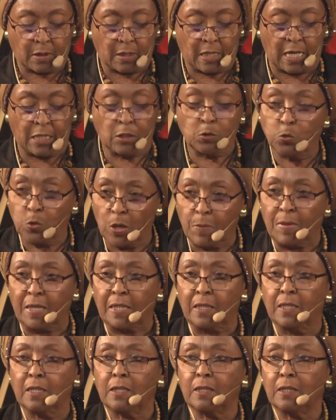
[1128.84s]
and
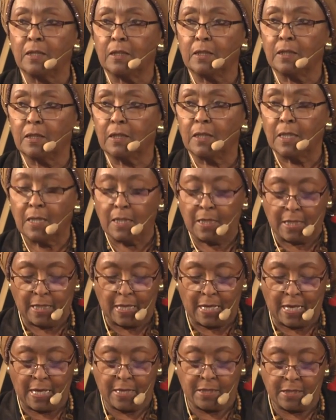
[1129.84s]
women
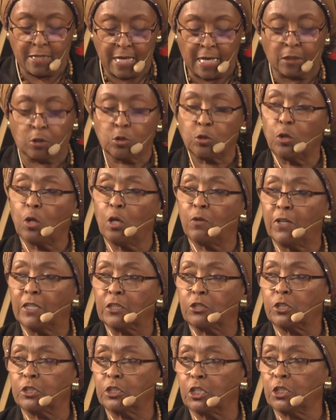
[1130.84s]
and that of our
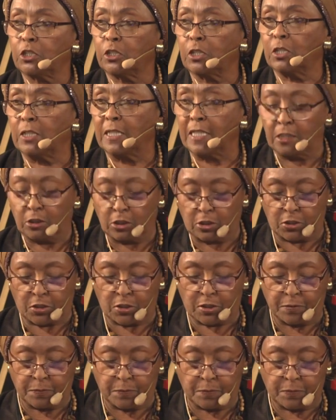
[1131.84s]
traditional leaders.